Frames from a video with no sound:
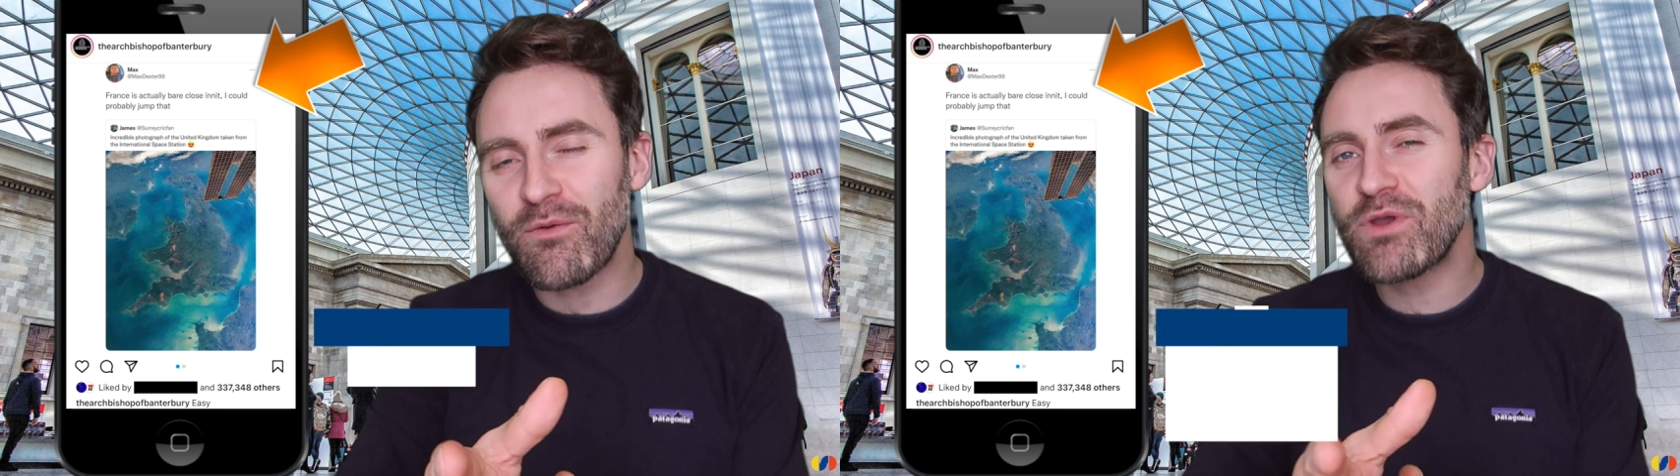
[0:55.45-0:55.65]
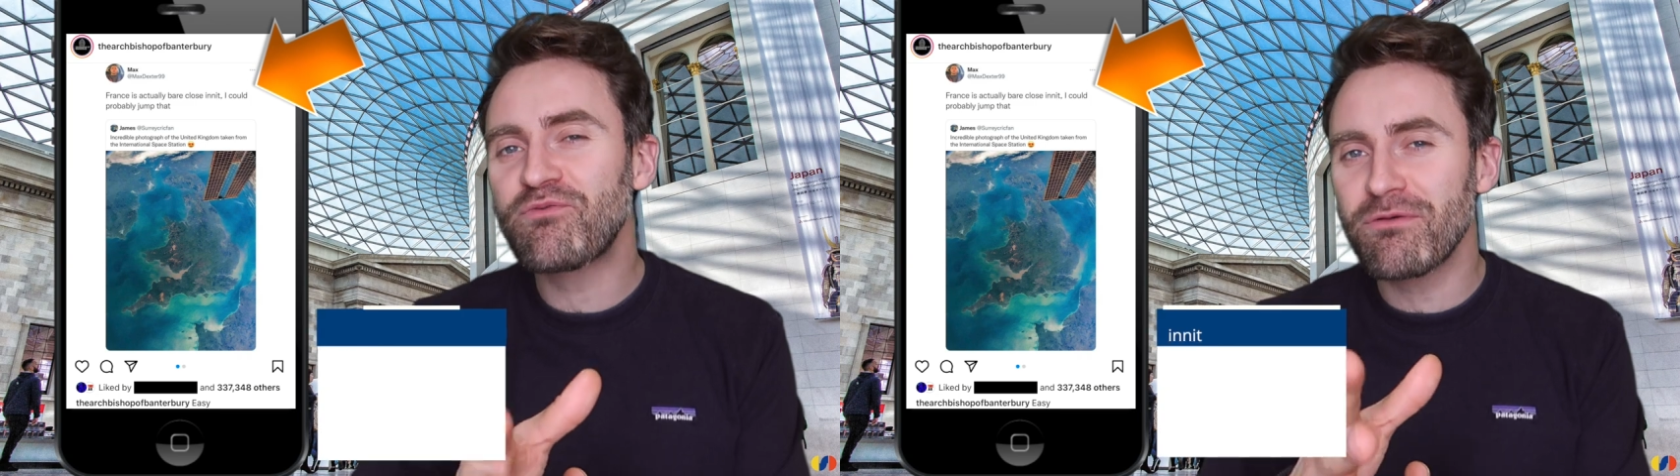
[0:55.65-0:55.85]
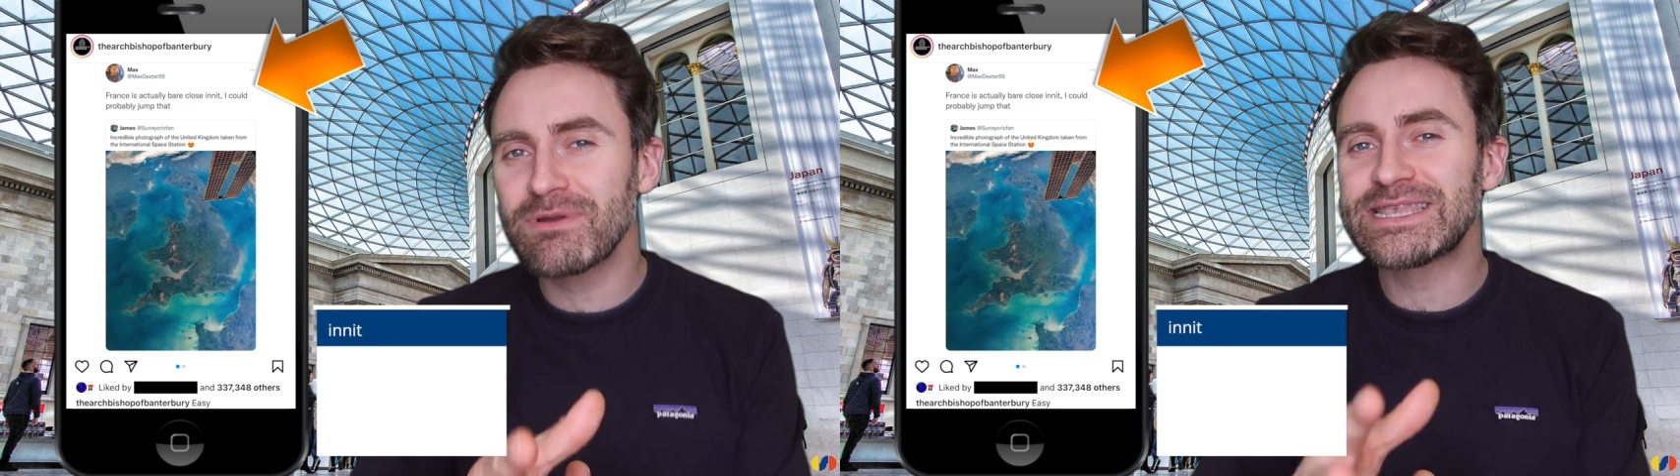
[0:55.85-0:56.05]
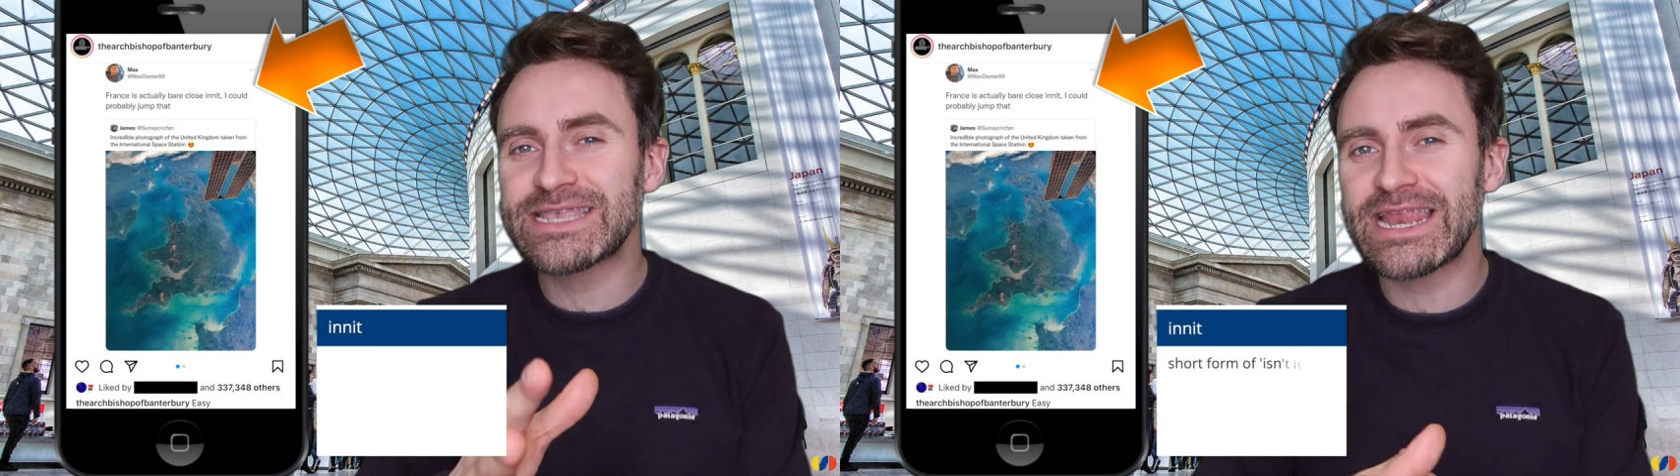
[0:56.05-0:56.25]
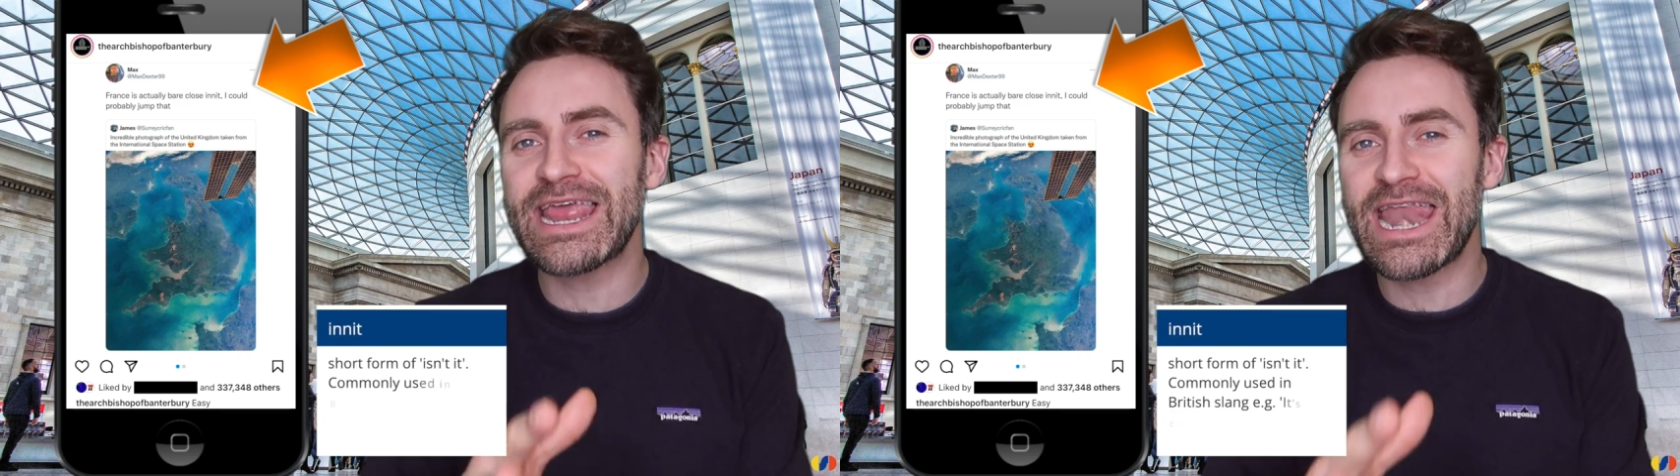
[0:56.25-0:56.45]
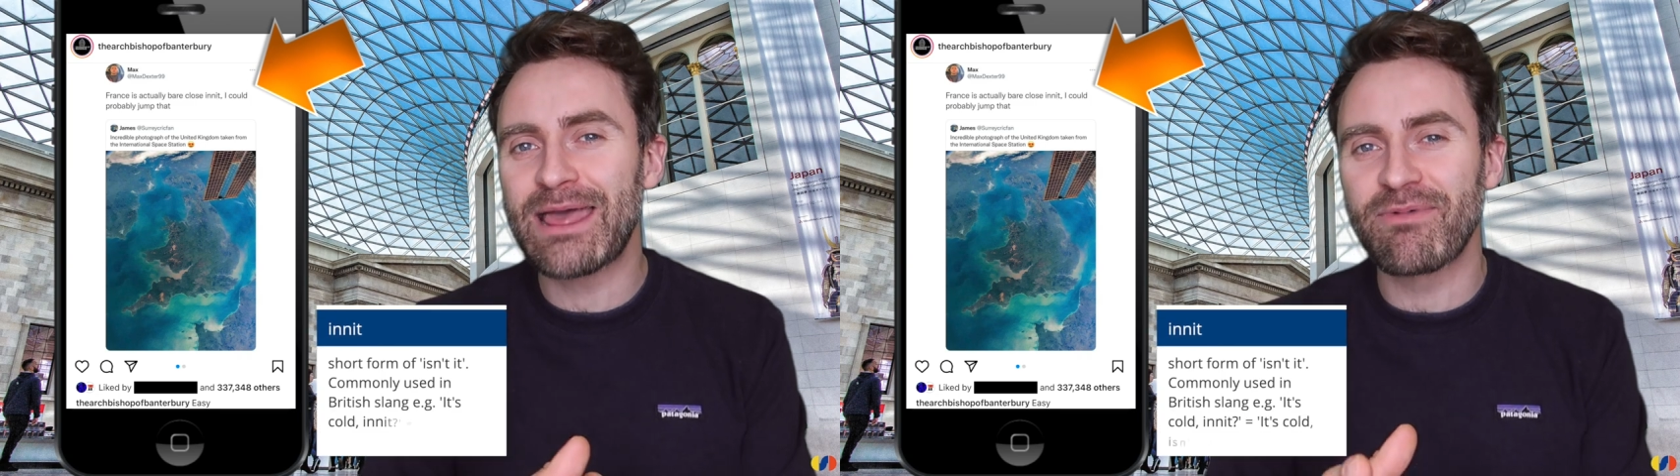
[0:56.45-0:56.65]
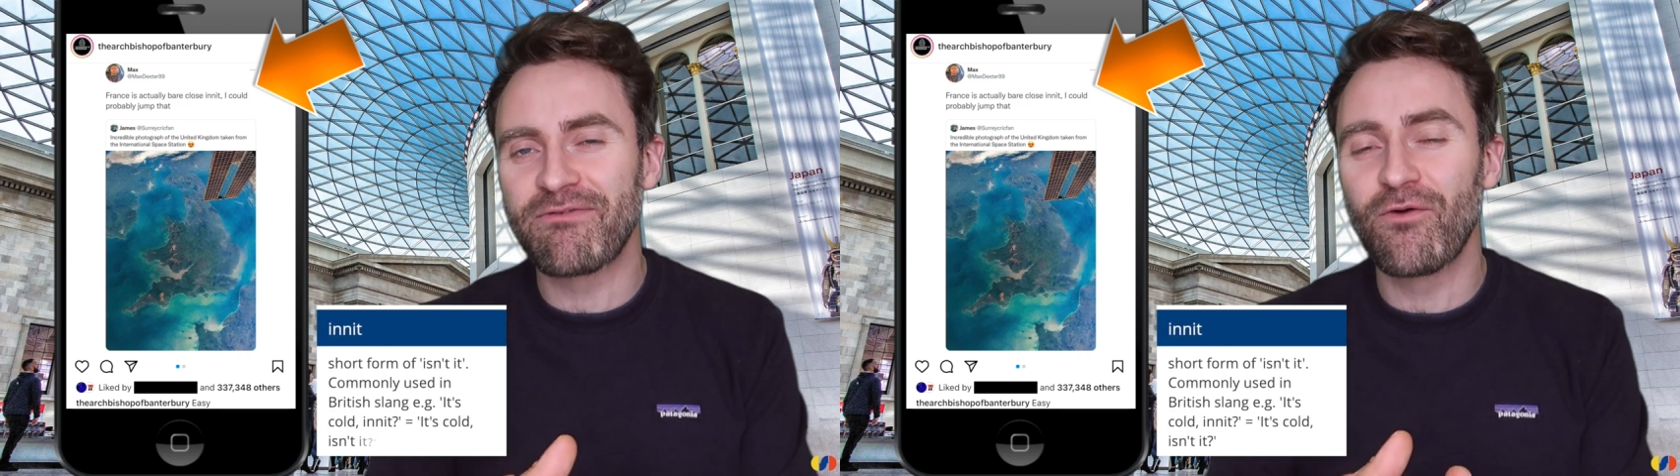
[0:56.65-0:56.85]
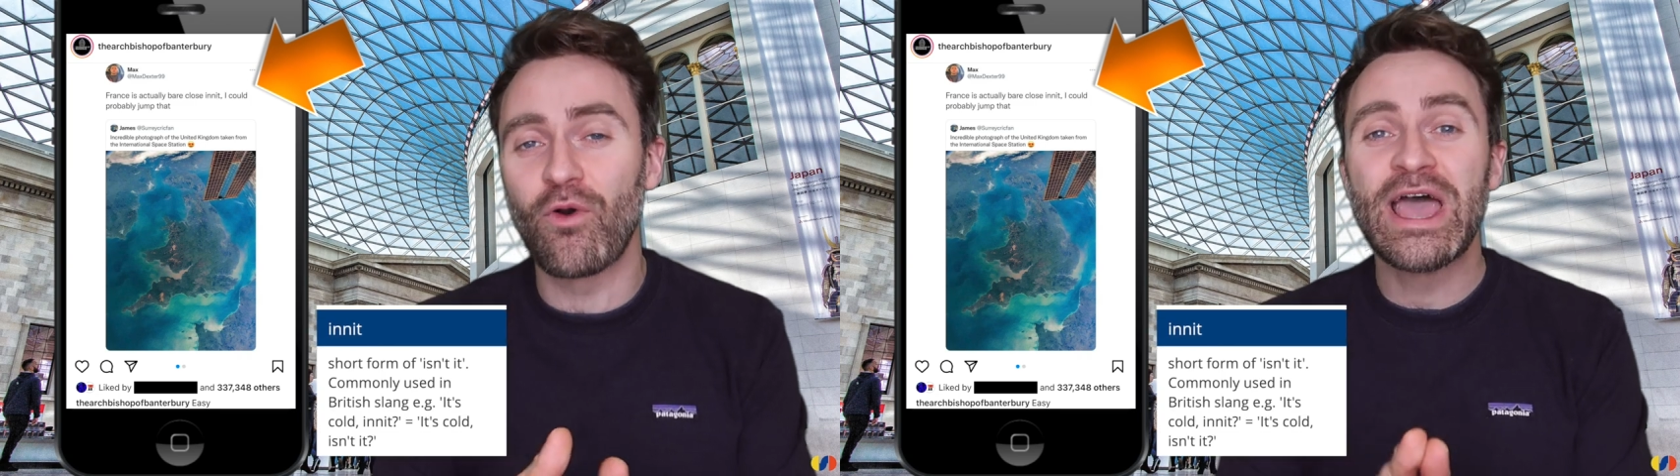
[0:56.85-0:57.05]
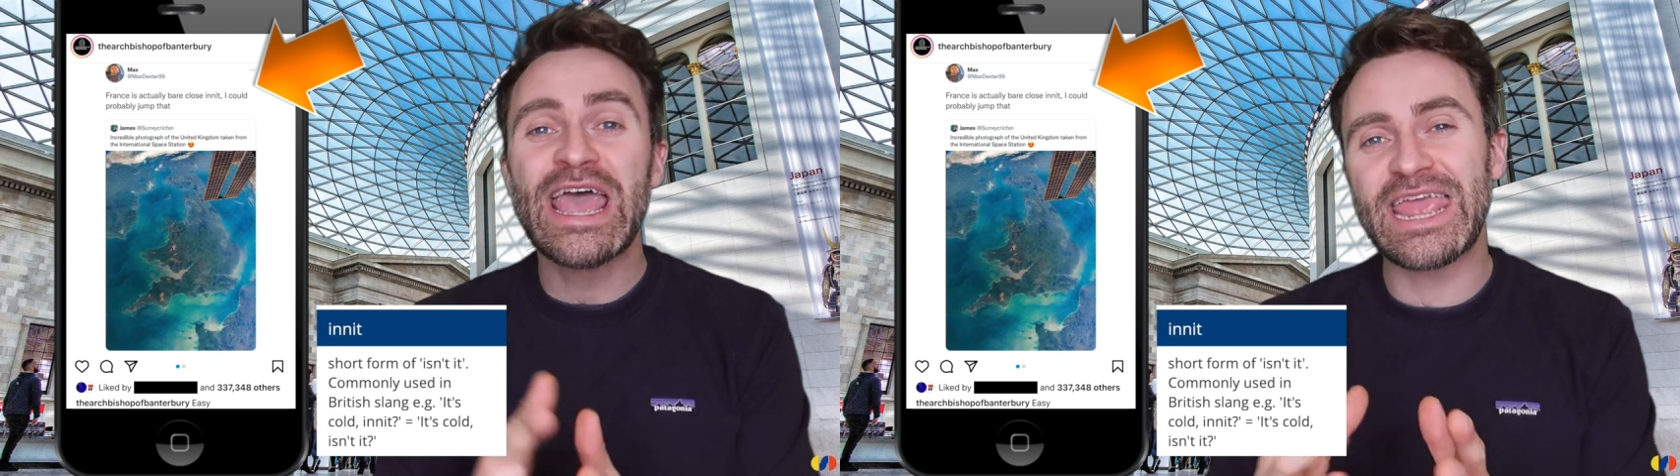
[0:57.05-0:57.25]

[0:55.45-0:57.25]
we've probably seen in it before.